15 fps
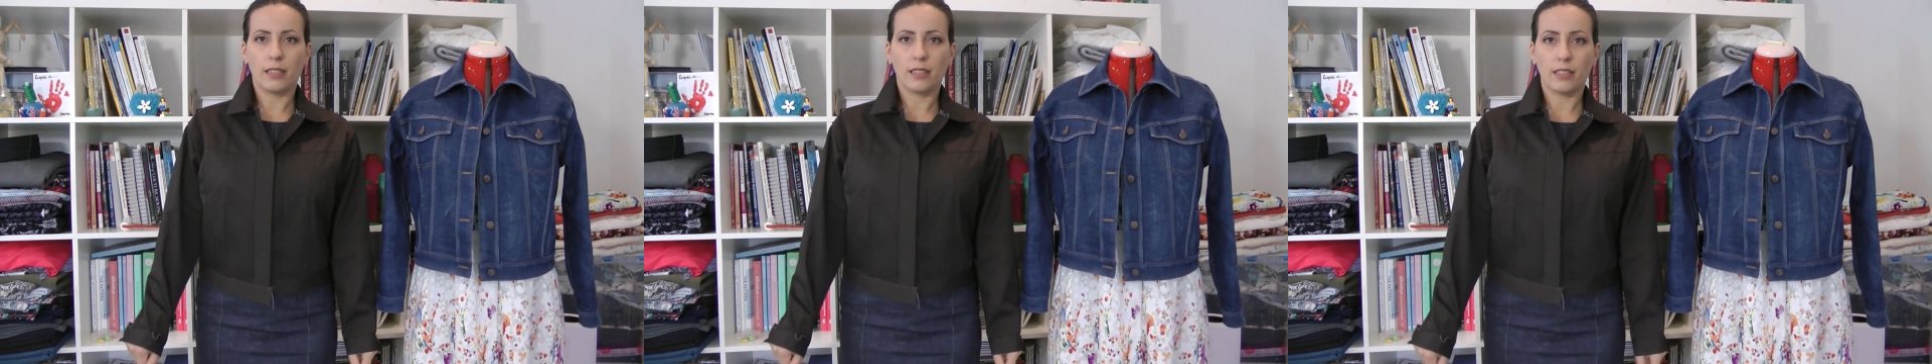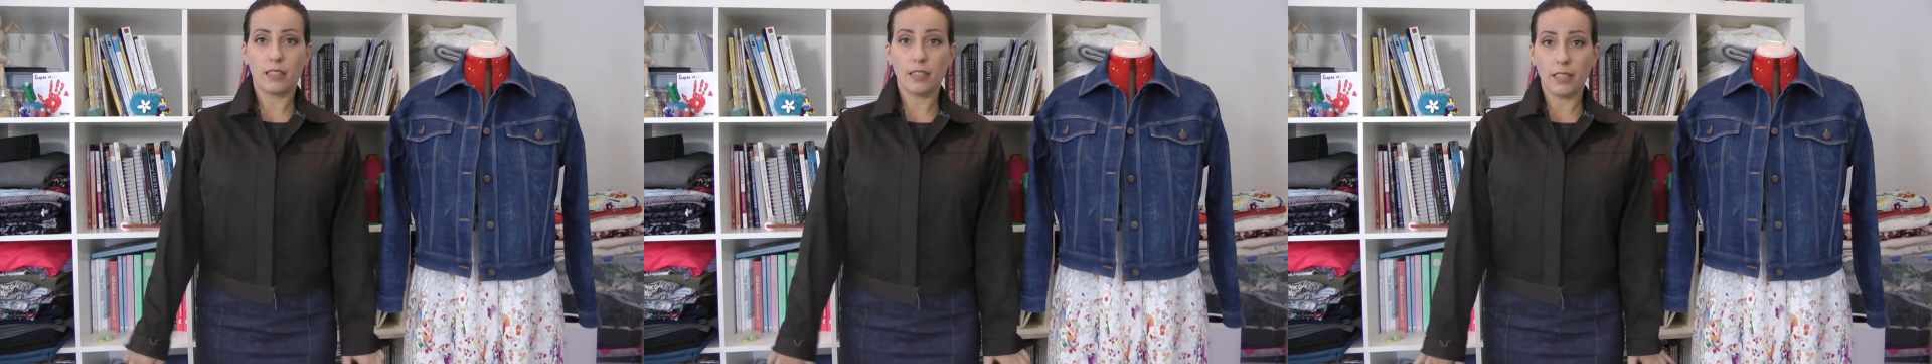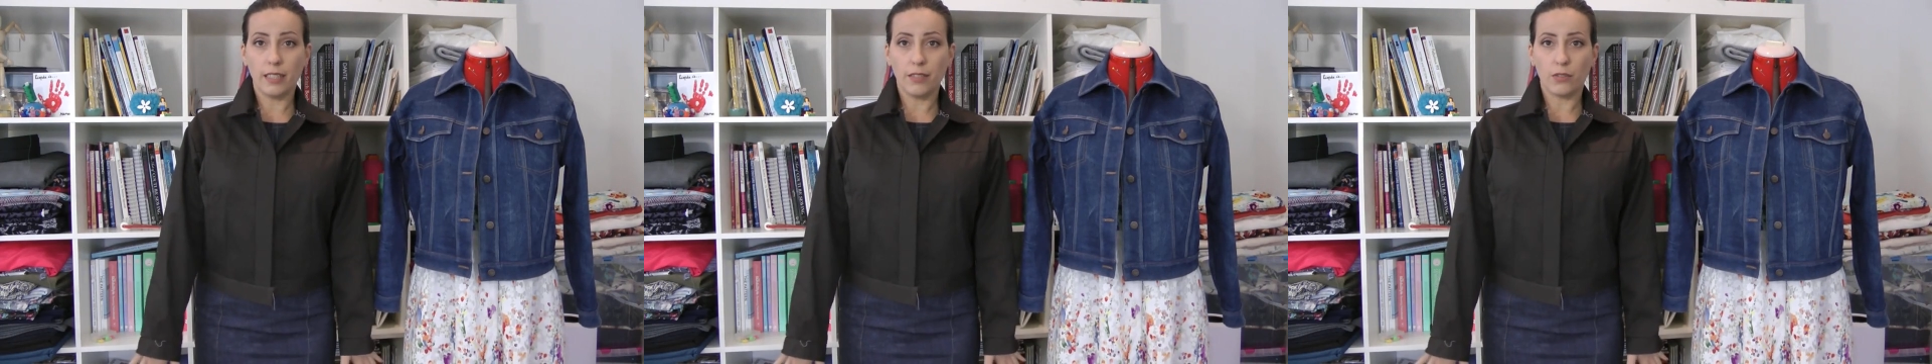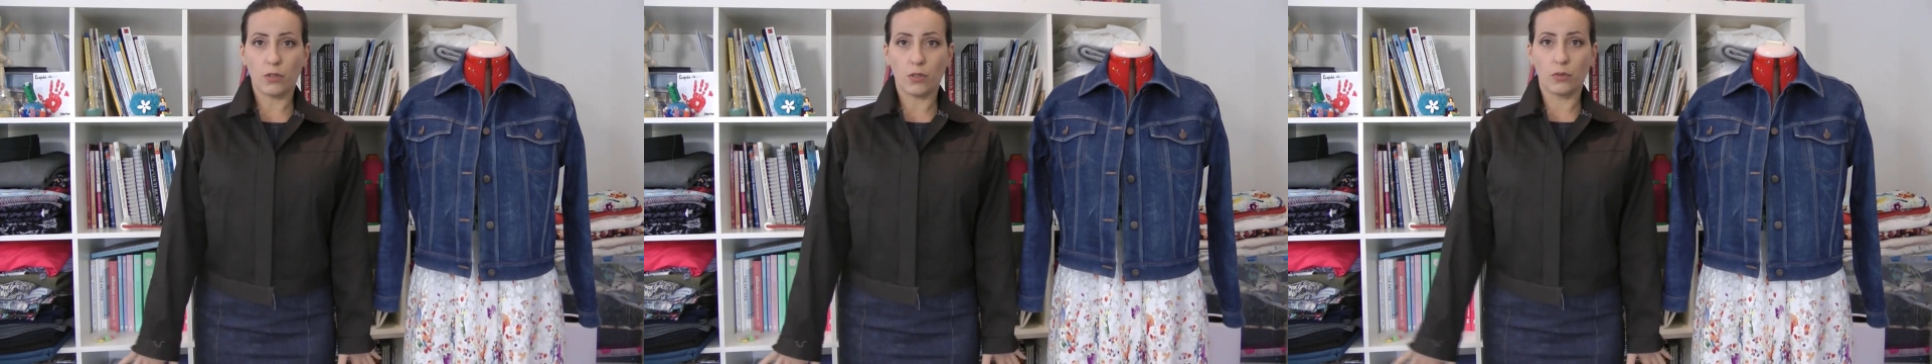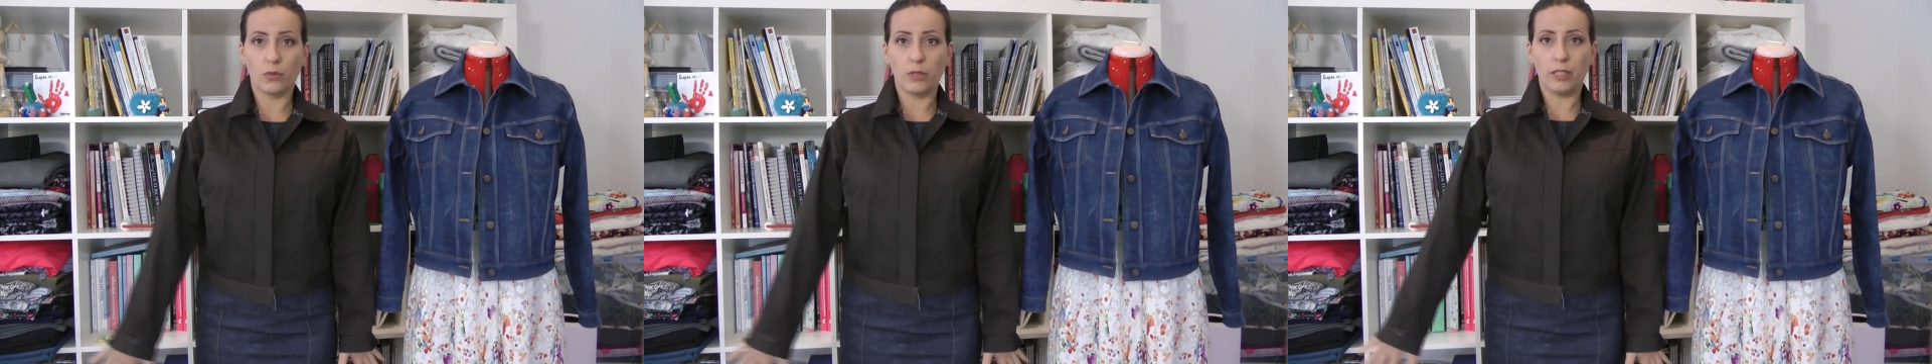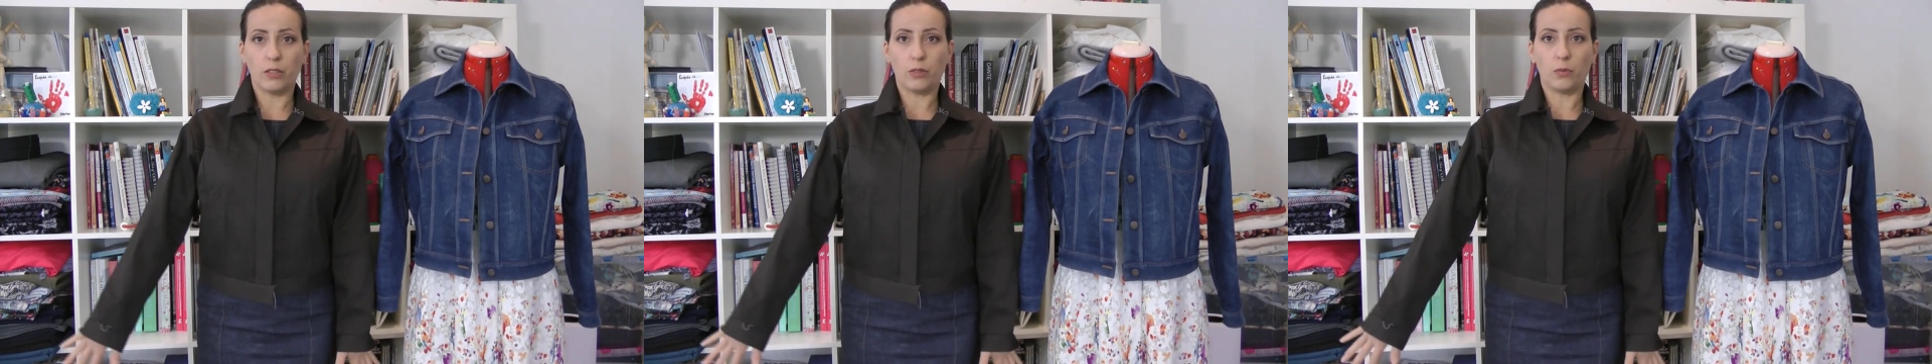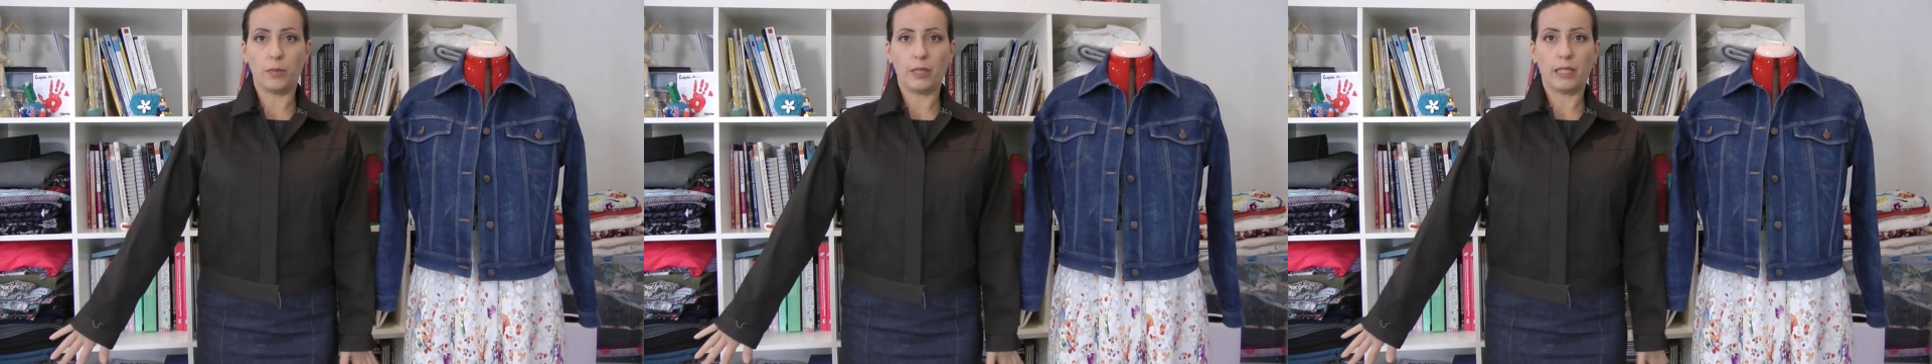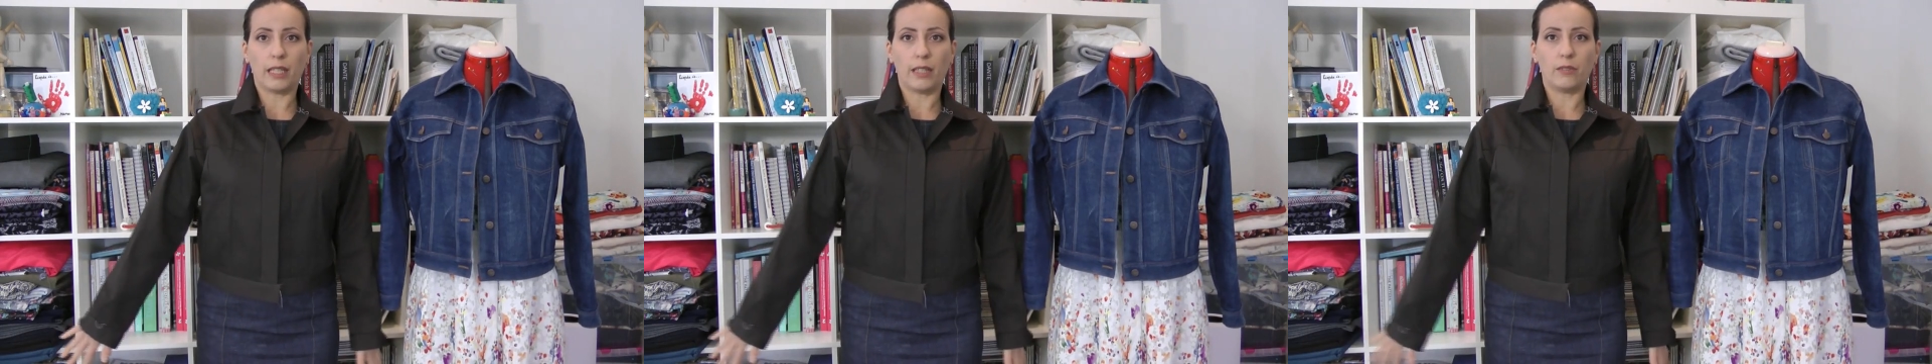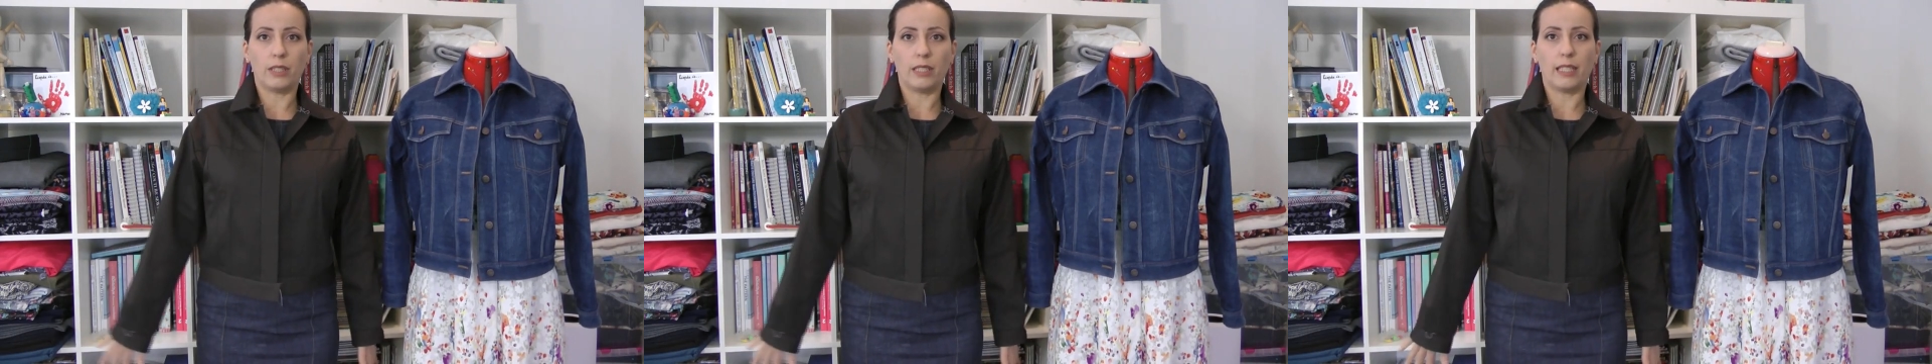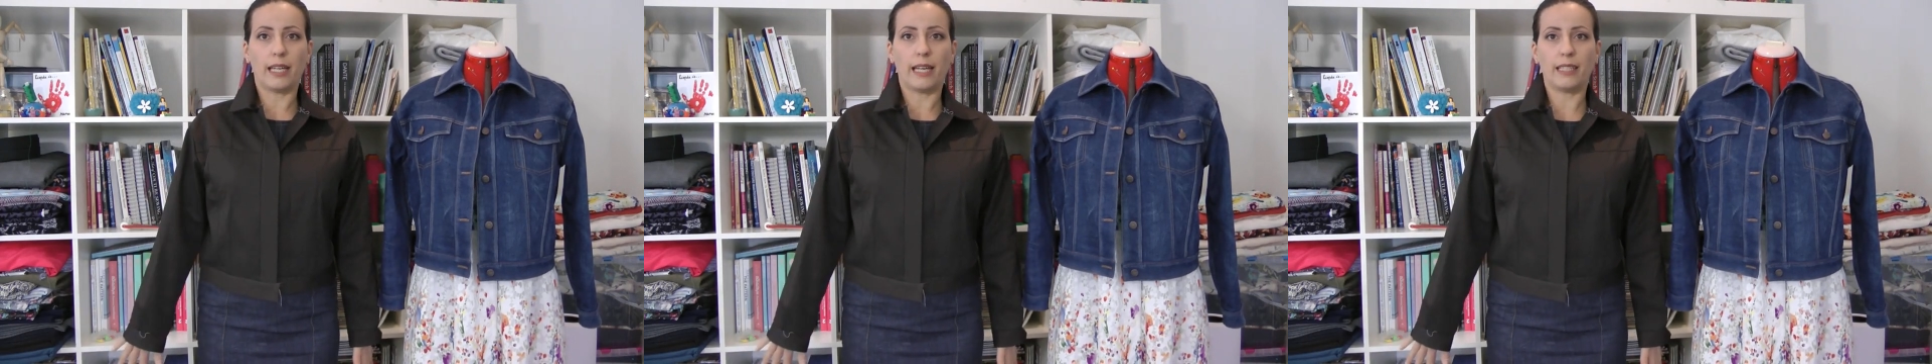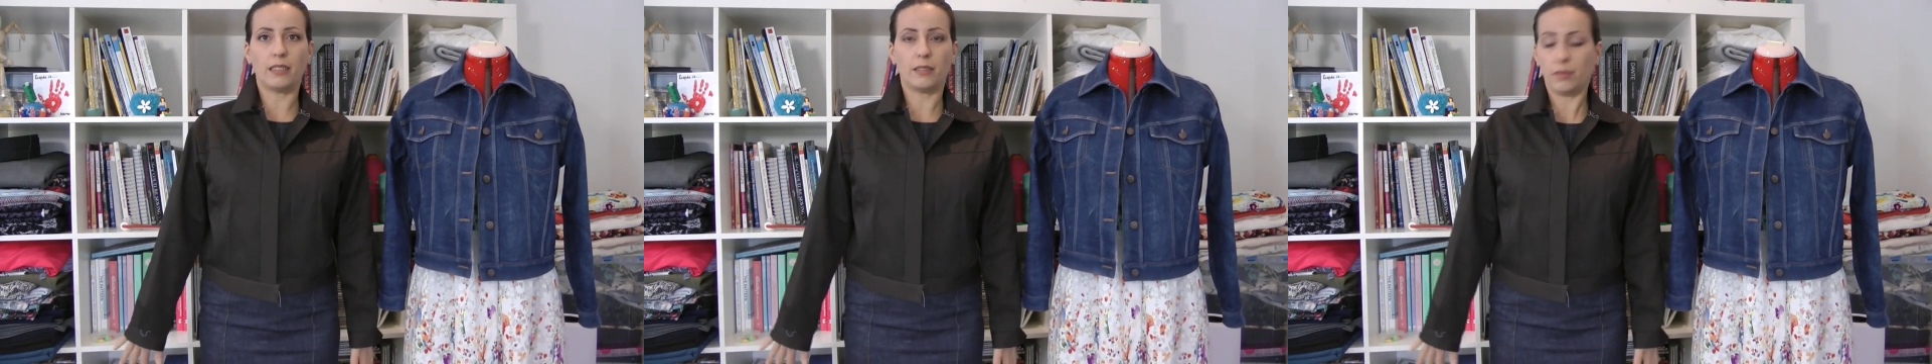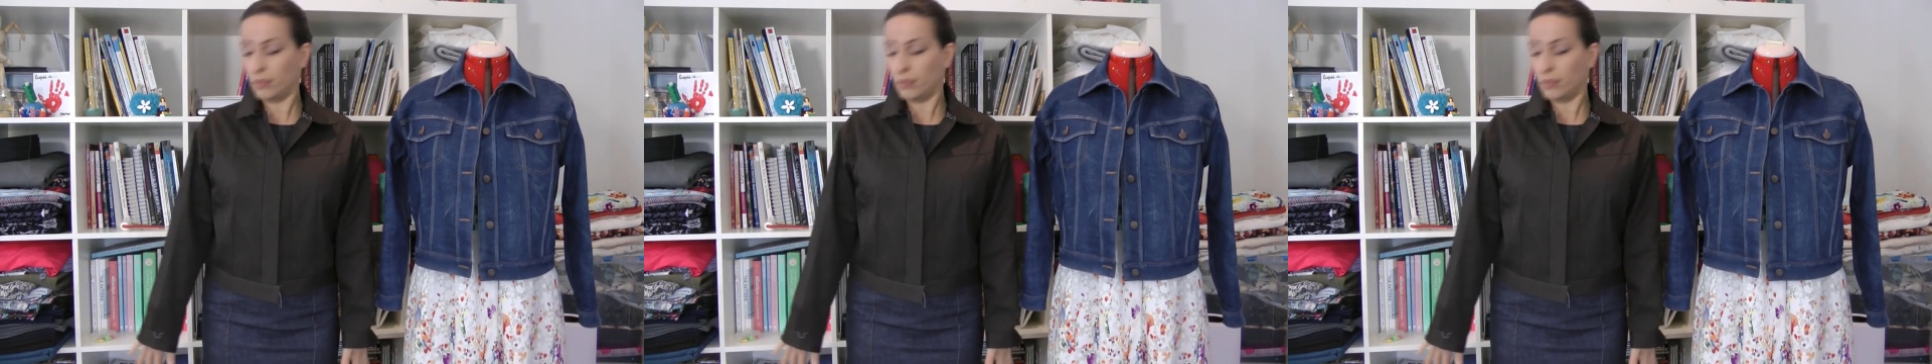the sleeves, they were really too big. I really hate